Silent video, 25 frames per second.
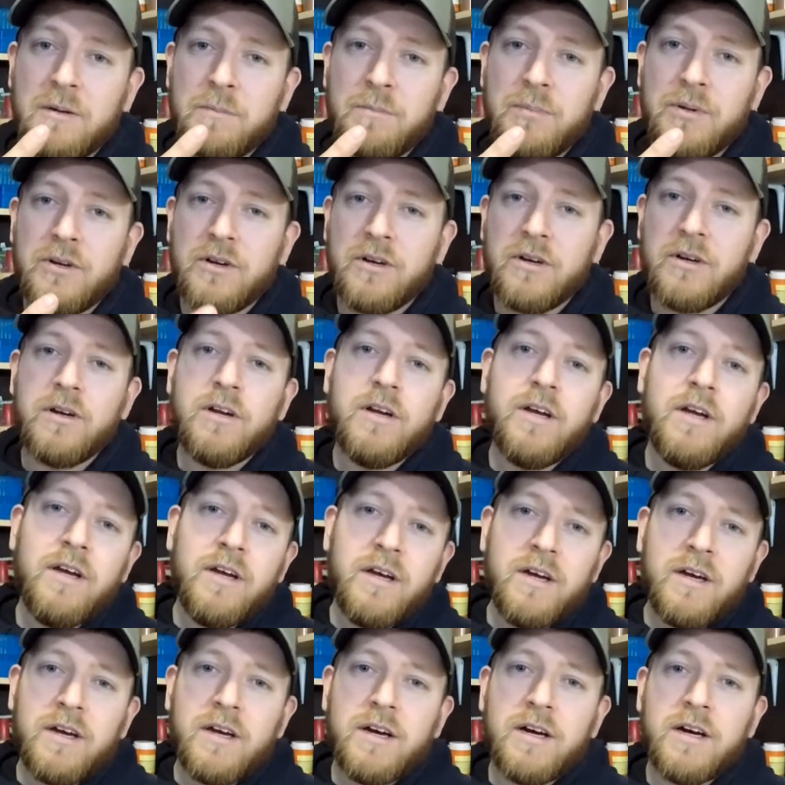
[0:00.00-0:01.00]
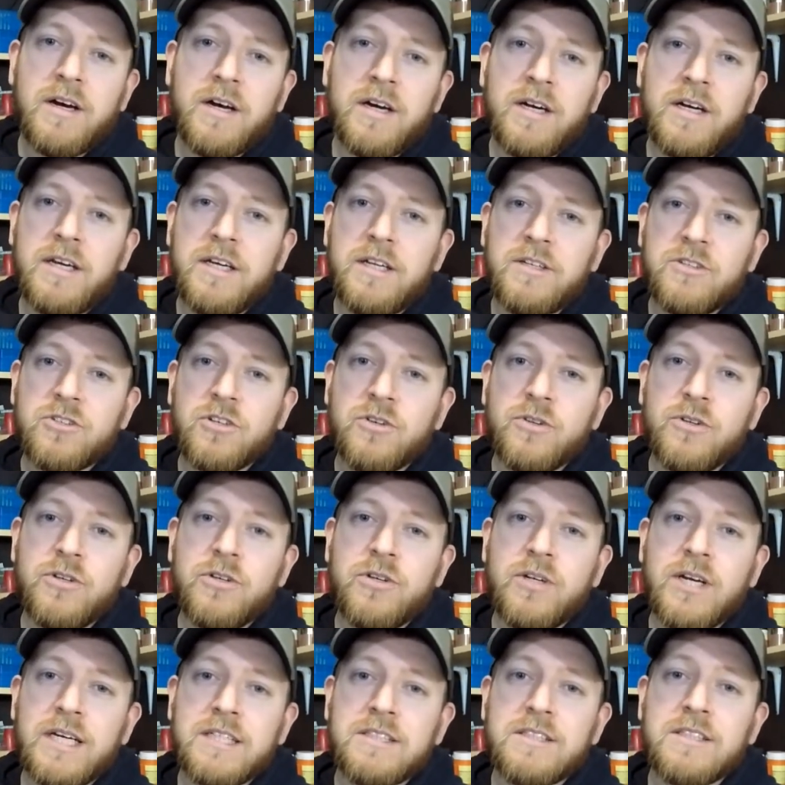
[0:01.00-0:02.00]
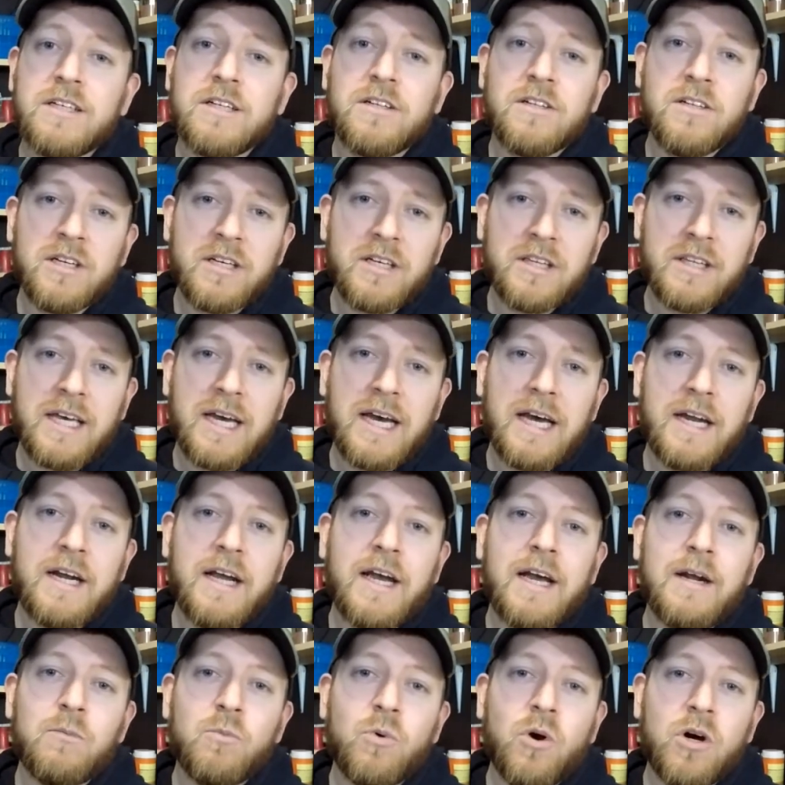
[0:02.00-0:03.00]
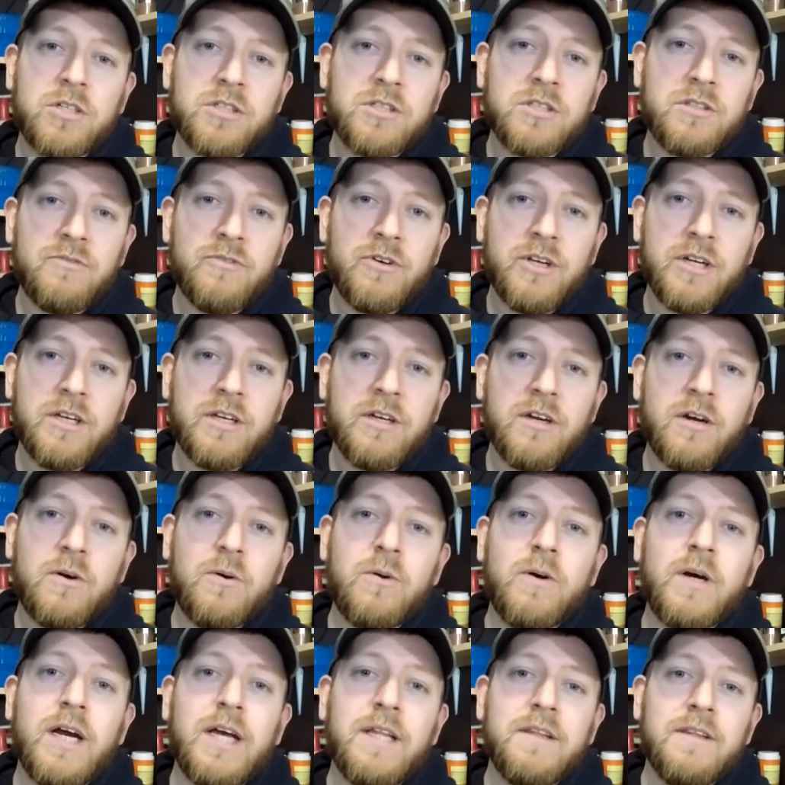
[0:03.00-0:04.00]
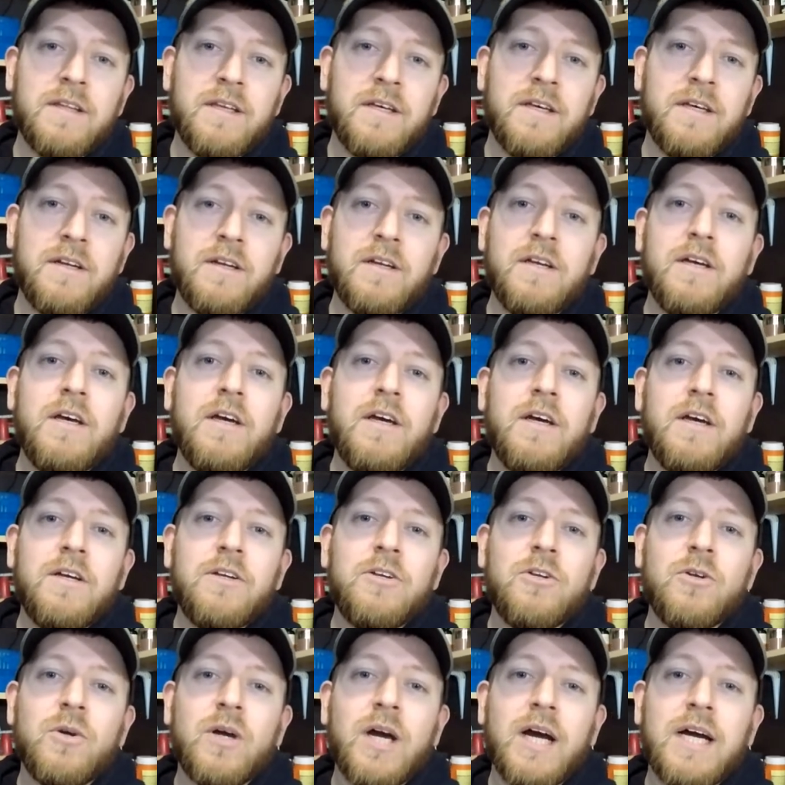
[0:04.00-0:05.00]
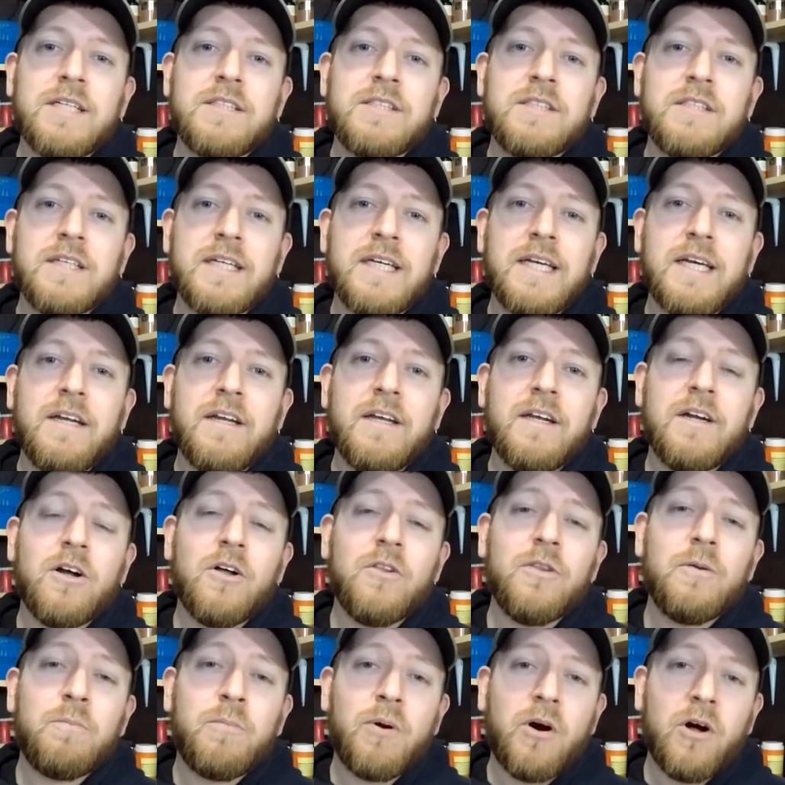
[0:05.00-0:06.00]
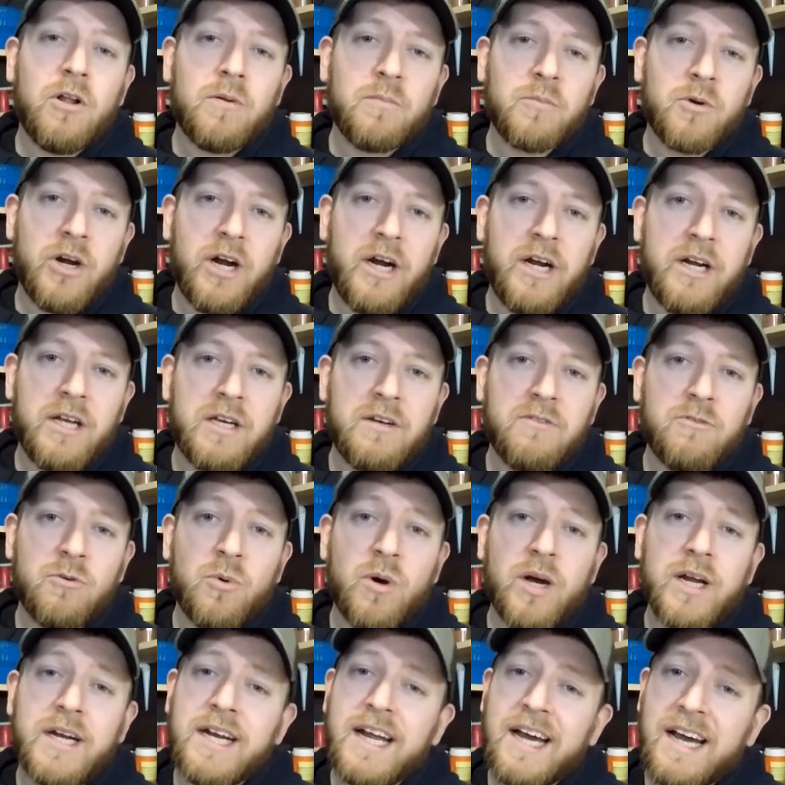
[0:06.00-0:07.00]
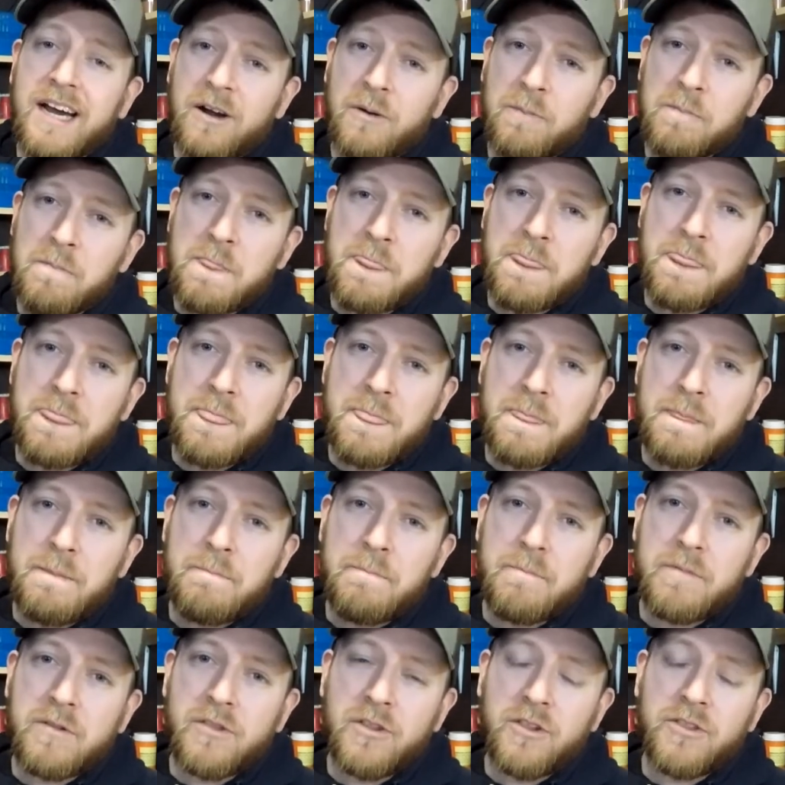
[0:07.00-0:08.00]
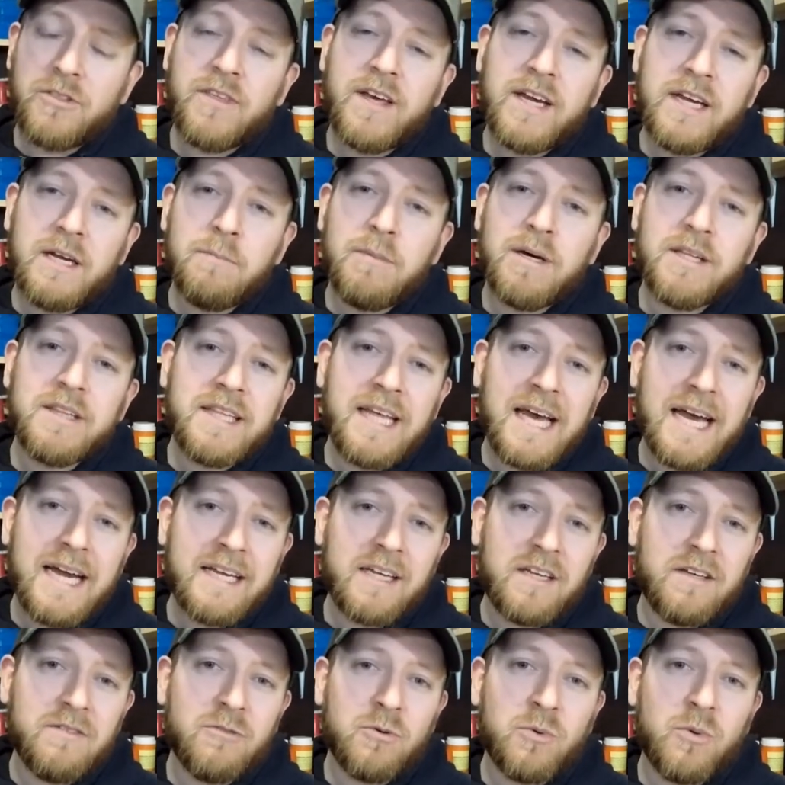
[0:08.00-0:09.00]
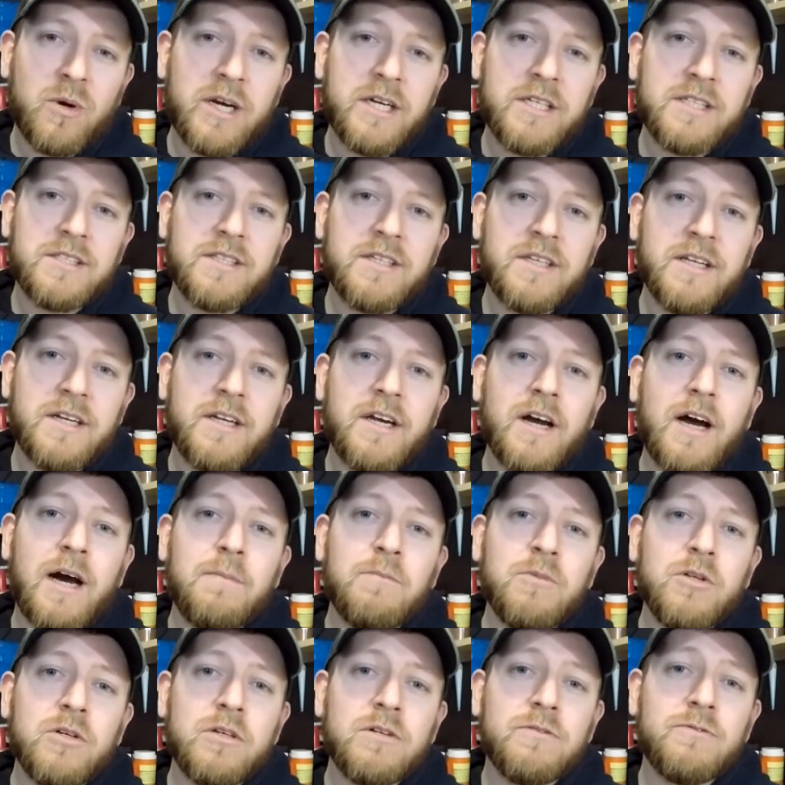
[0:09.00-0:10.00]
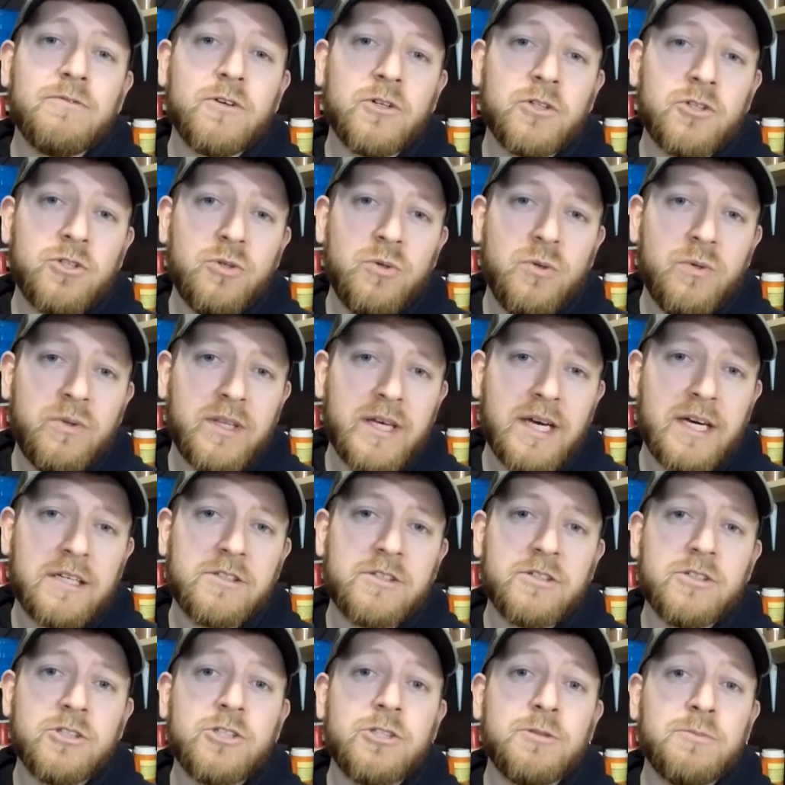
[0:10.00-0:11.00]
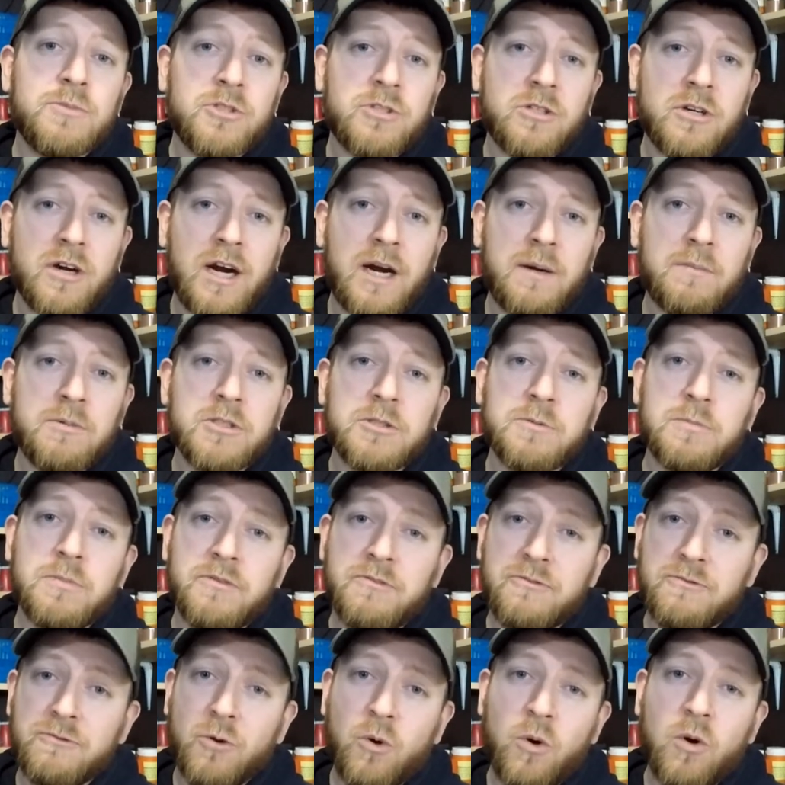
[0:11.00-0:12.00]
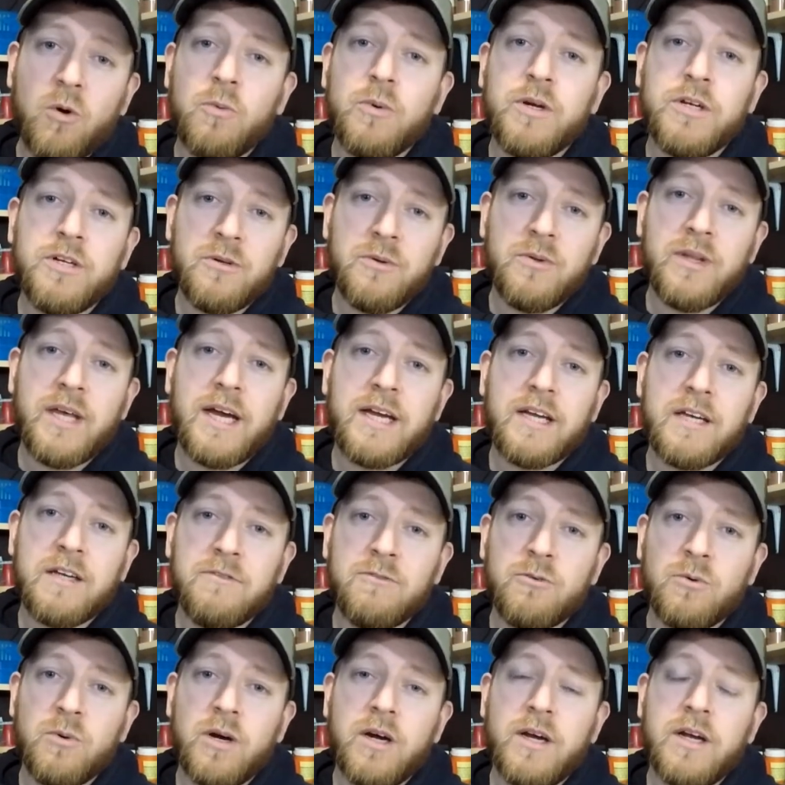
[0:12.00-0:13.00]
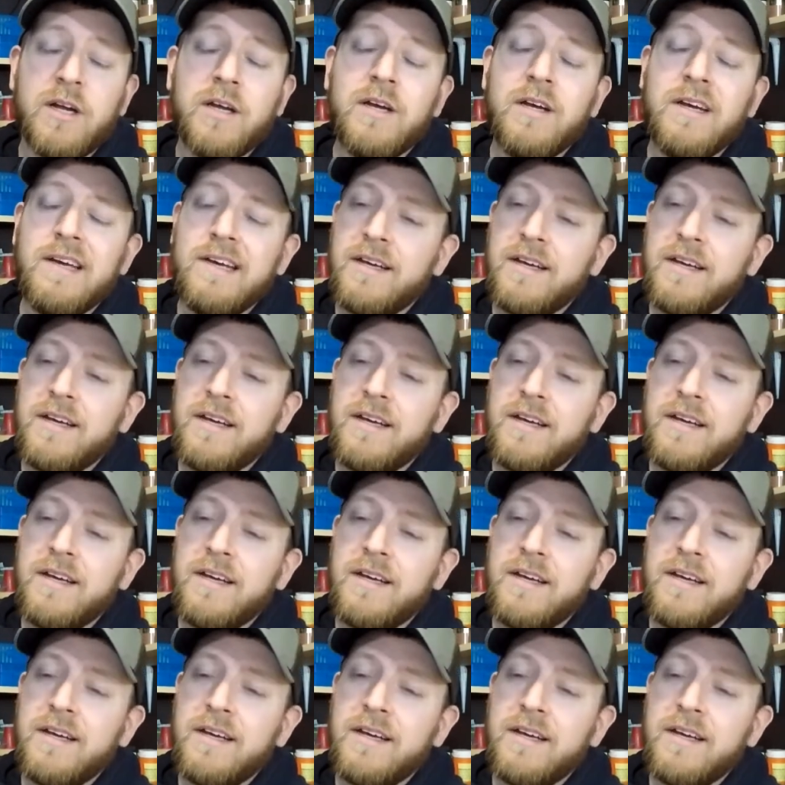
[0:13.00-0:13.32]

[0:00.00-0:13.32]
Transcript: up here uh, so that you guys can click that and watch the video, and then you guys can get in on the Polymer eighty giveaway. Now, the thing about that giveaway is that I'm looking for two thousand subscribers before we do that giveaway.